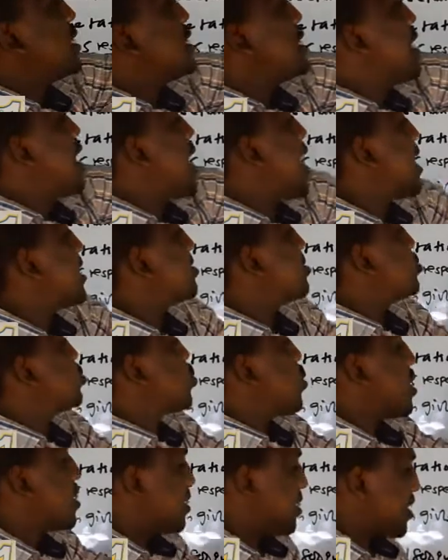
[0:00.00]
has
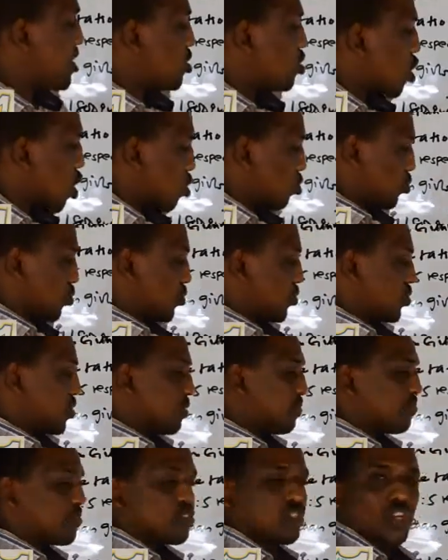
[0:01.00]
20 goats.
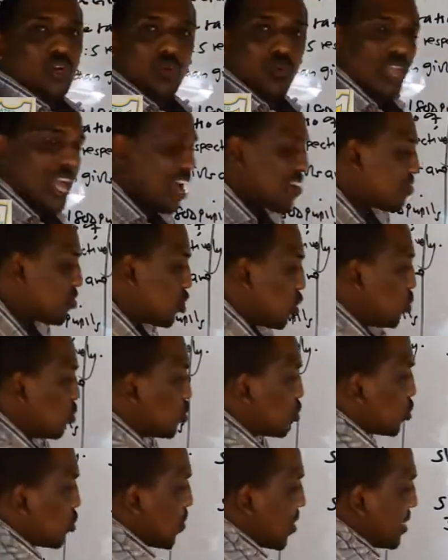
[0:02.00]
So we have
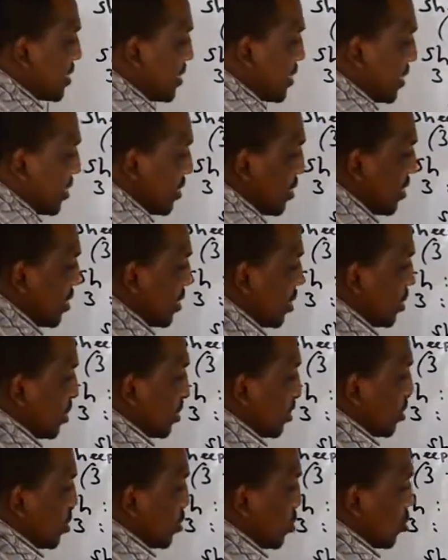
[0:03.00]
goats 20.
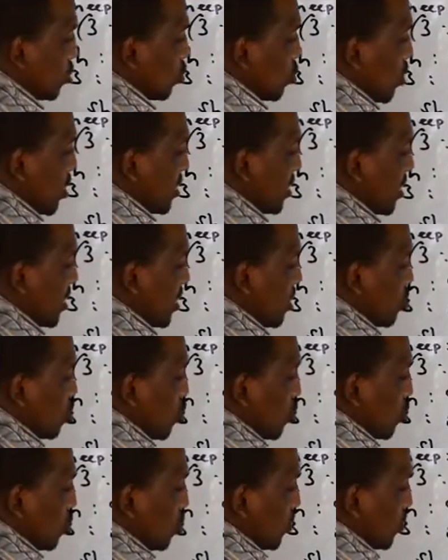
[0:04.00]
20
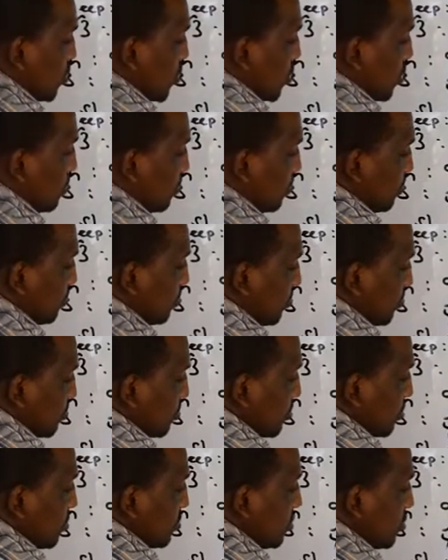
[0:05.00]
goats.
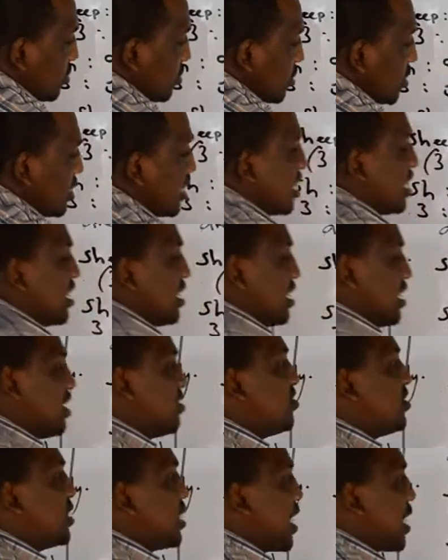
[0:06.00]
If
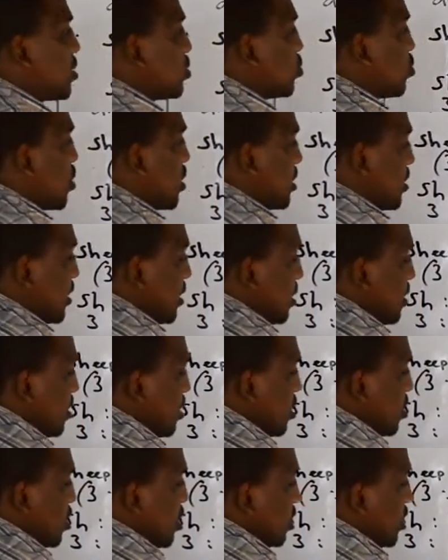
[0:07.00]
she has
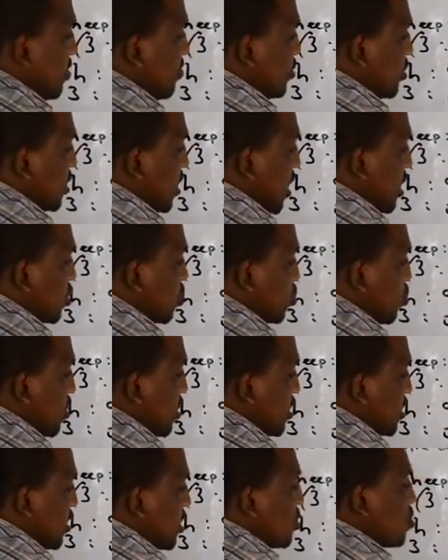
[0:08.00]

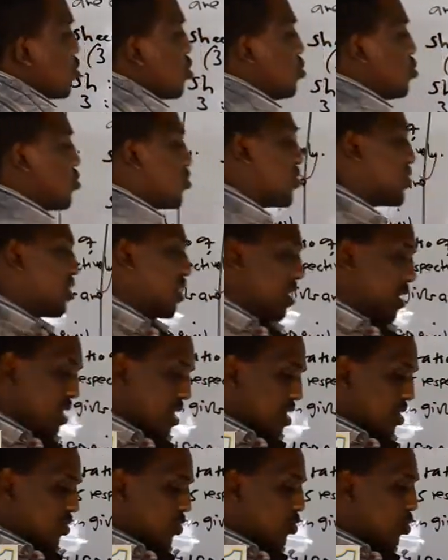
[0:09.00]
20 goats.
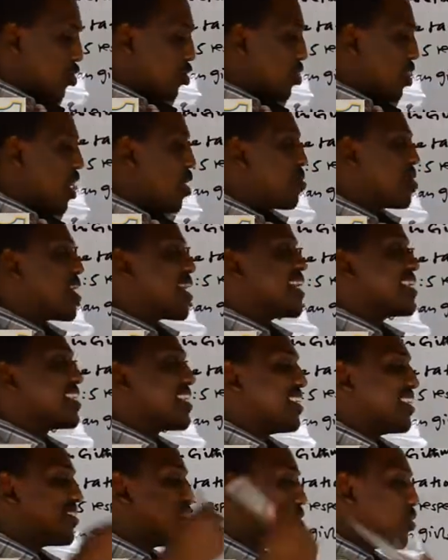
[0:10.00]
So now they're asking
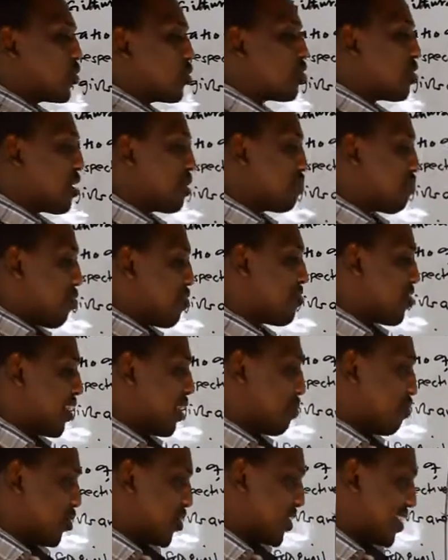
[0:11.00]
the total number of
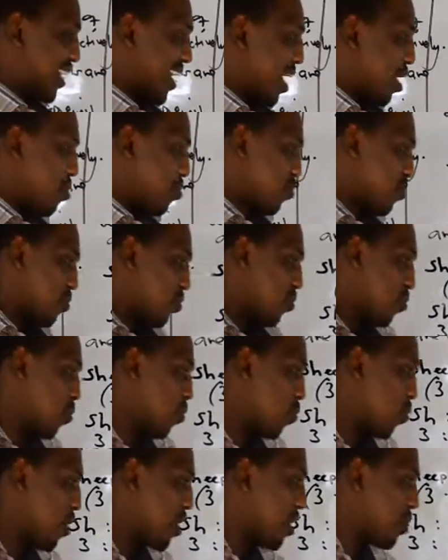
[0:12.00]
animals now.
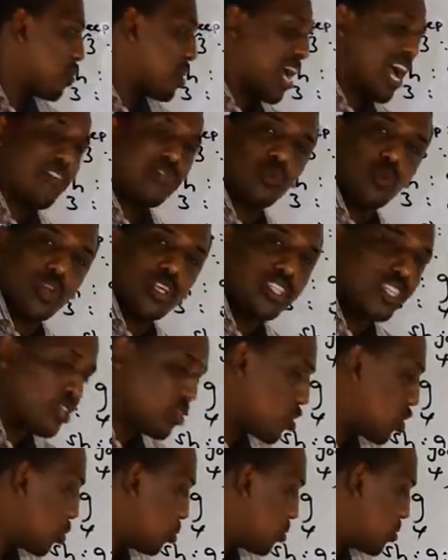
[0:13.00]
We have 20
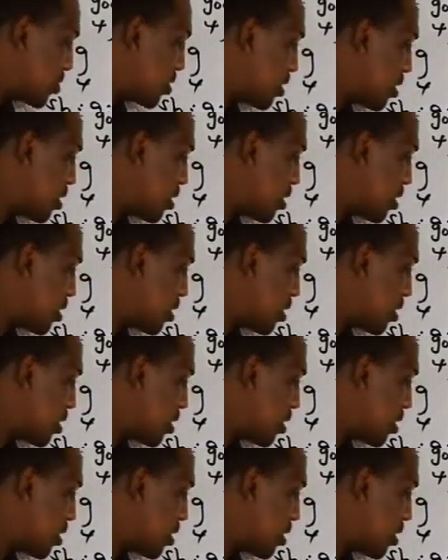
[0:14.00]
goats,